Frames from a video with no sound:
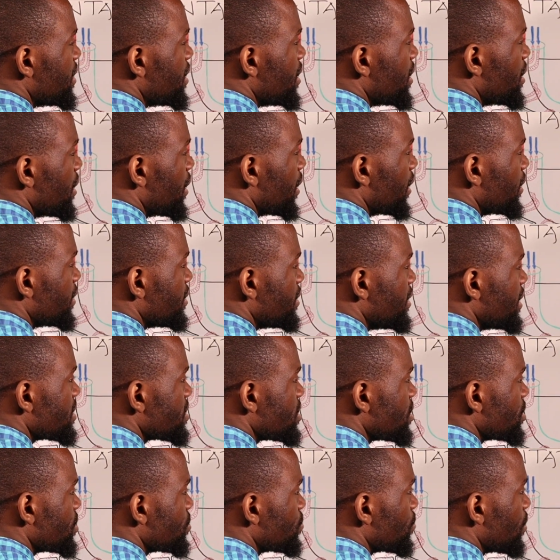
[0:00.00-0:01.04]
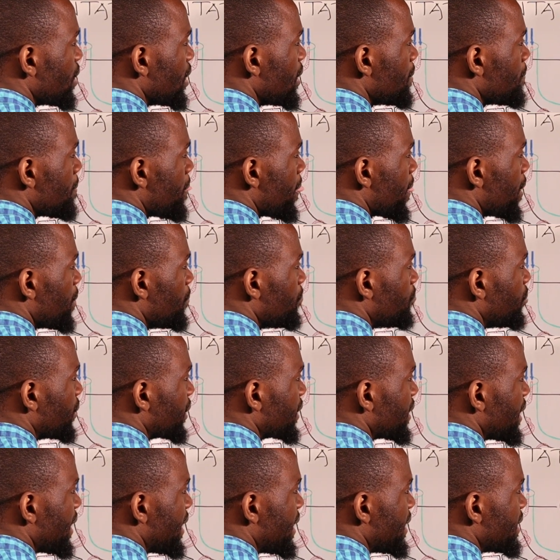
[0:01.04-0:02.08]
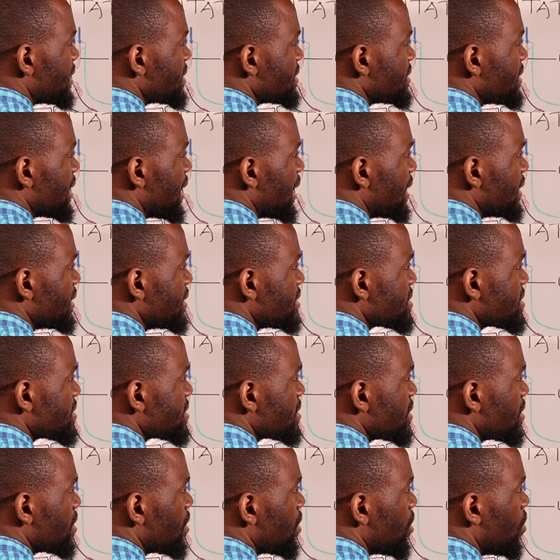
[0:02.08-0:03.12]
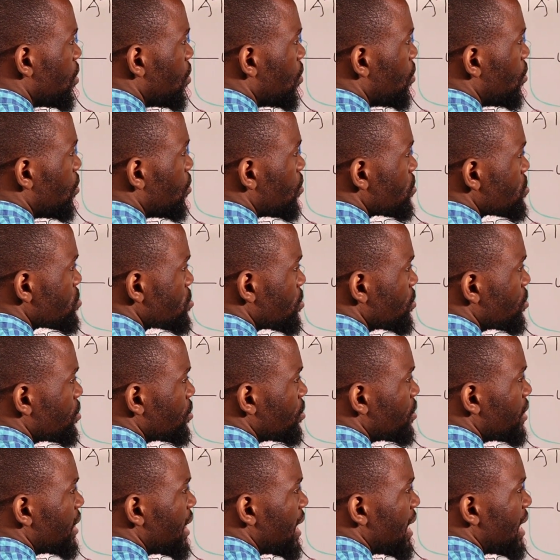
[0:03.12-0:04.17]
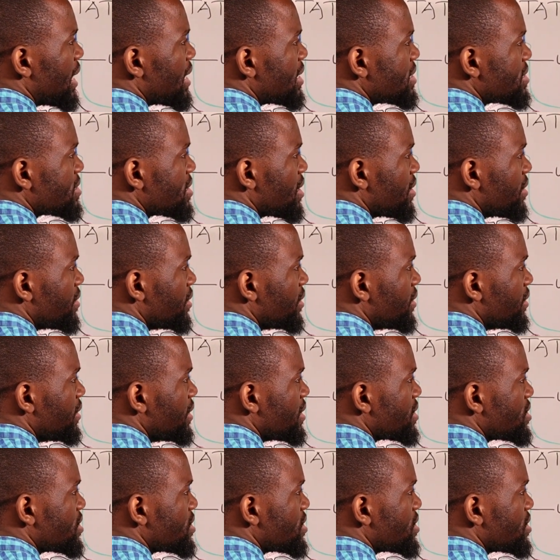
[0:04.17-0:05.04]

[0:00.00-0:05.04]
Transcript: the decidua parietalis, also known as the